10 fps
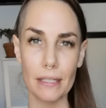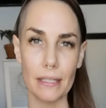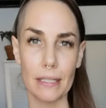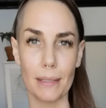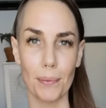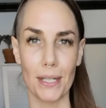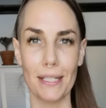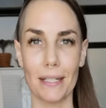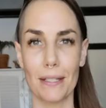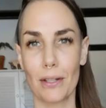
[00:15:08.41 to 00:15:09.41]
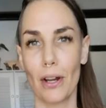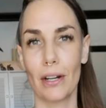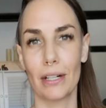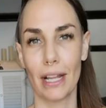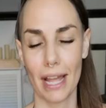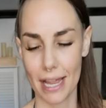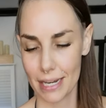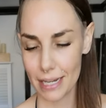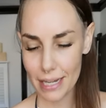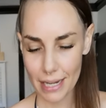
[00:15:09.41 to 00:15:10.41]
this is the priestess card
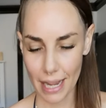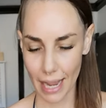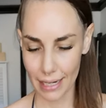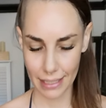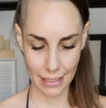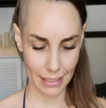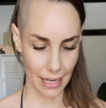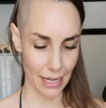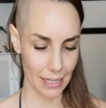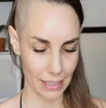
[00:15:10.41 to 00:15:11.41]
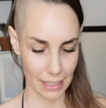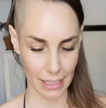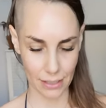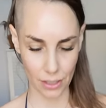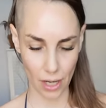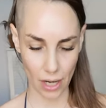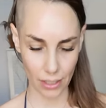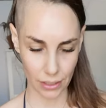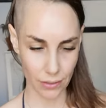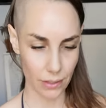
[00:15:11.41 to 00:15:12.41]
and and it's saying like in your
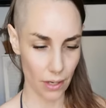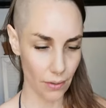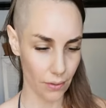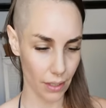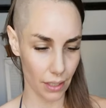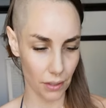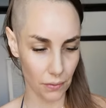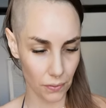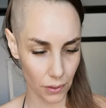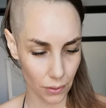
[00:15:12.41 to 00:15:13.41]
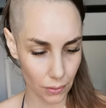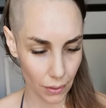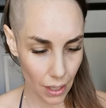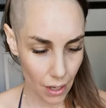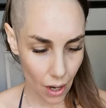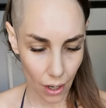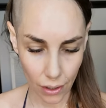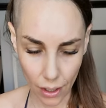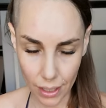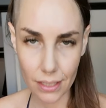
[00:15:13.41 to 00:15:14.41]
heart you know that if you are
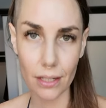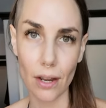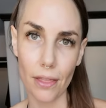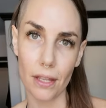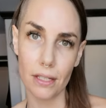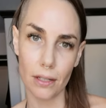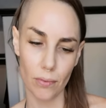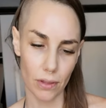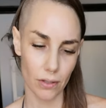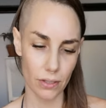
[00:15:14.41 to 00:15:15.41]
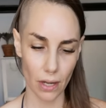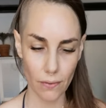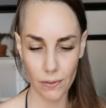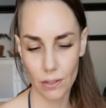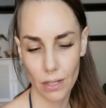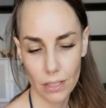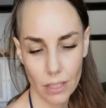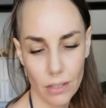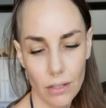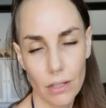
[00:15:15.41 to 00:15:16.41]
honest and authentic with yourself and you
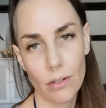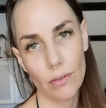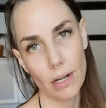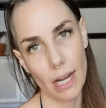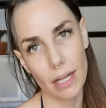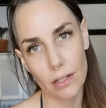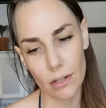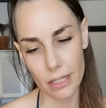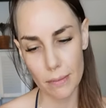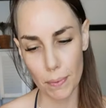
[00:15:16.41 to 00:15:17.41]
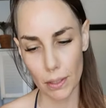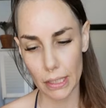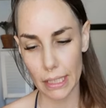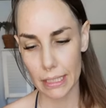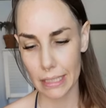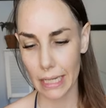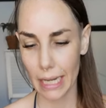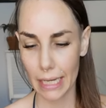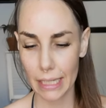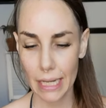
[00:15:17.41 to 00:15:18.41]
continue to create your experience
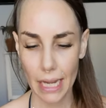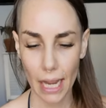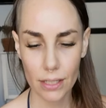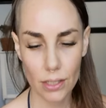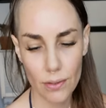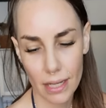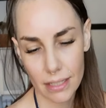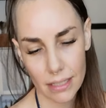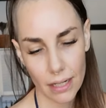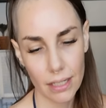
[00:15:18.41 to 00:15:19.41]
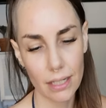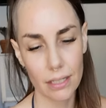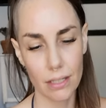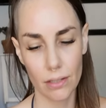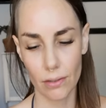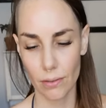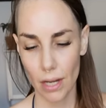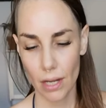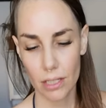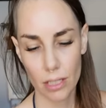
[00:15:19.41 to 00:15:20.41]
and and do that studying to
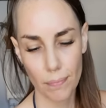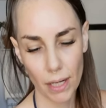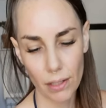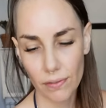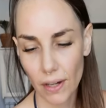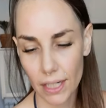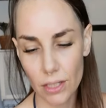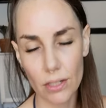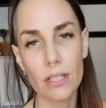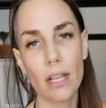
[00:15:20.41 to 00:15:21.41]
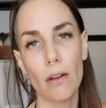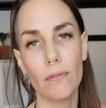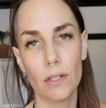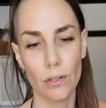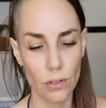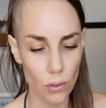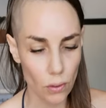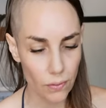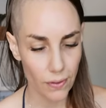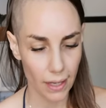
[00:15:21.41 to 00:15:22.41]
to better find yourself and your
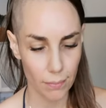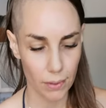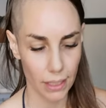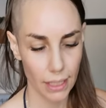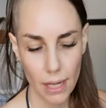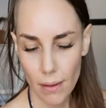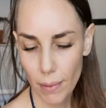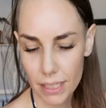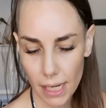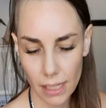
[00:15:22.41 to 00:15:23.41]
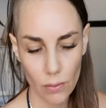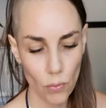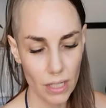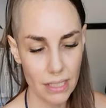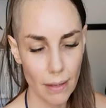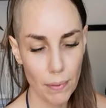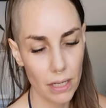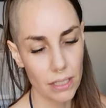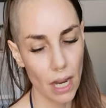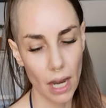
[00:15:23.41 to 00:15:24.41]
soul family by taking one step at
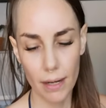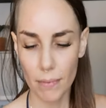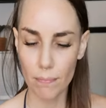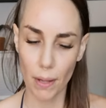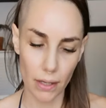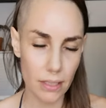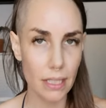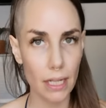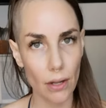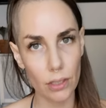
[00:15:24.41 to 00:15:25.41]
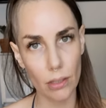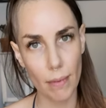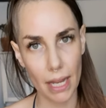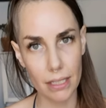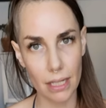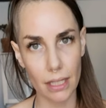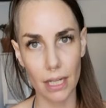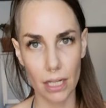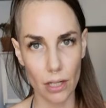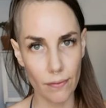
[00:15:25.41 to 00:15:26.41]
a time and balancing out your
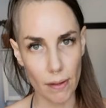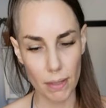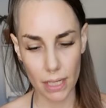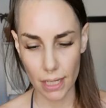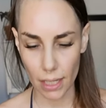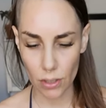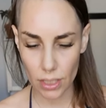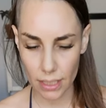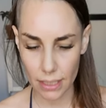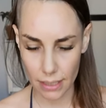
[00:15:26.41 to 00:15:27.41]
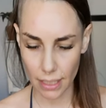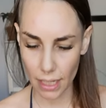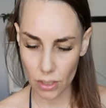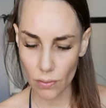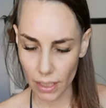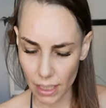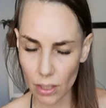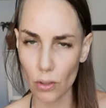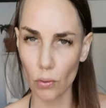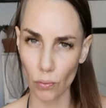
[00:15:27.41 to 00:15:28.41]
masculine and your feminine energies inside you and get
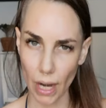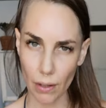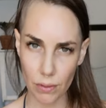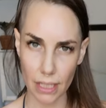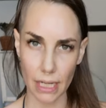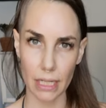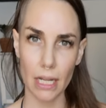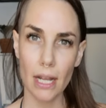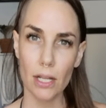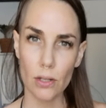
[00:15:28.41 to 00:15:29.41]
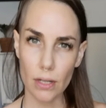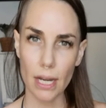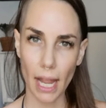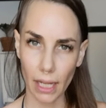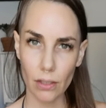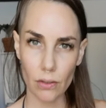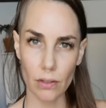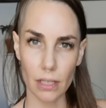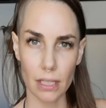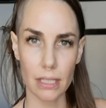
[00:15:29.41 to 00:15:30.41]
grounded you can handle
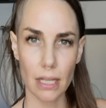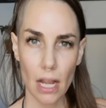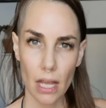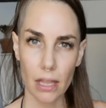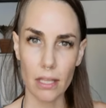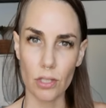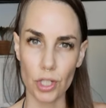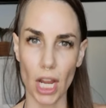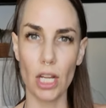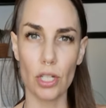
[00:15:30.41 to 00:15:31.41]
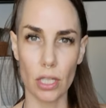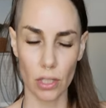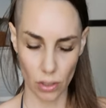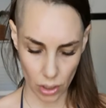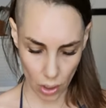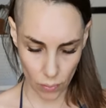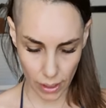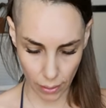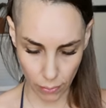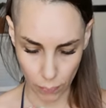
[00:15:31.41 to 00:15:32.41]
these this change that you're
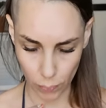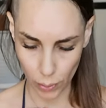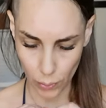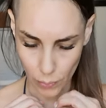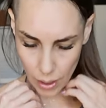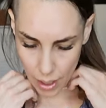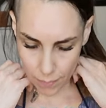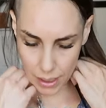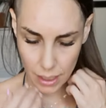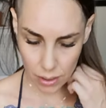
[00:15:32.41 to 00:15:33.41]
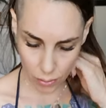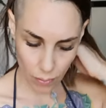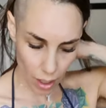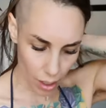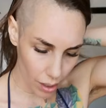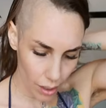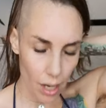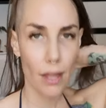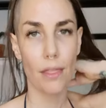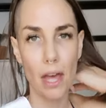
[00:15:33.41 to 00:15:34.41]
going through because you are
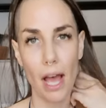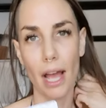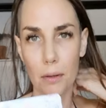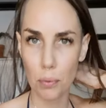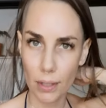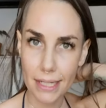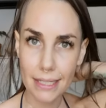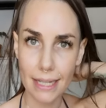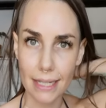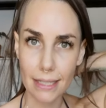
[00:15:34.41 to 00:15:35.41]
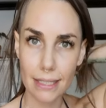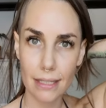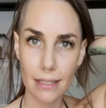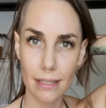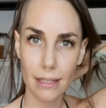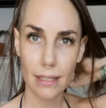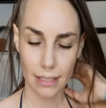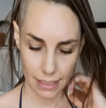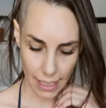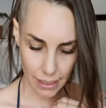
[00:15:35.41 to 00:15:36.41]
the high priestess
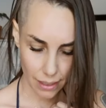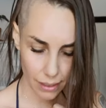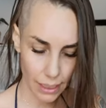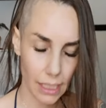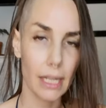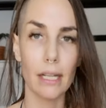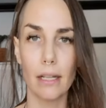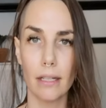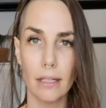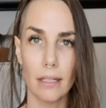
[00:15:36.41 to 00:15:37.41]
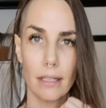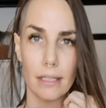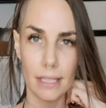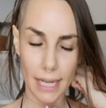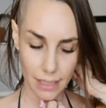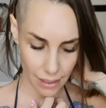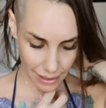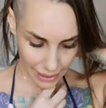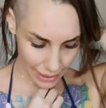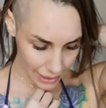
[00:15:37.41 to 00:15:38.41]
take the lead take the
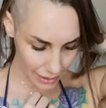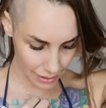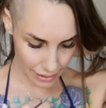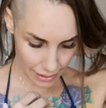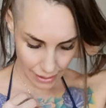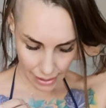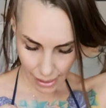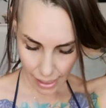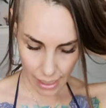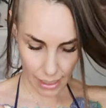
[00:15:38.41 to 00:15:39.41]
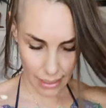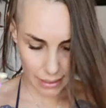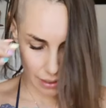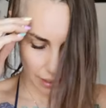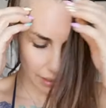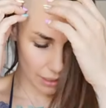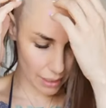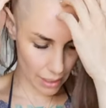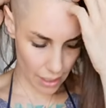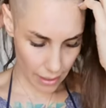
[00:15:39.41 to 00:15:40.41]
lead and
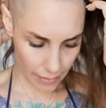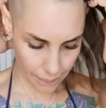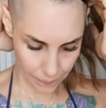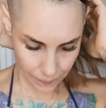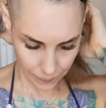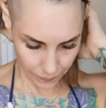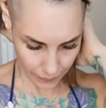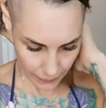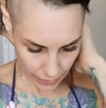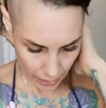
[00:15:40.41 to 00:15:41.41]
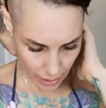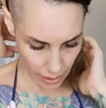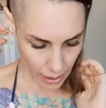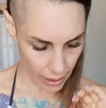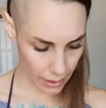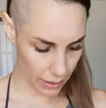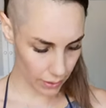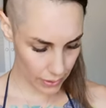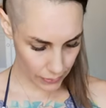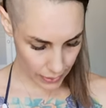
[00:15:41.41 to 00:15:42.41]
the um, it
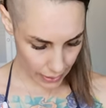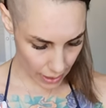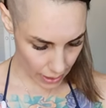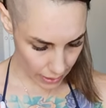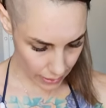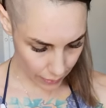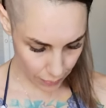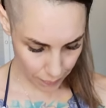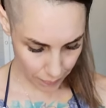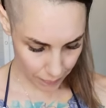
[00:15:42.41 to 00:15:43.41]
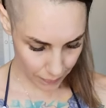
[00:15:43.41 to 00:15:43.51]
also says, "Ooh,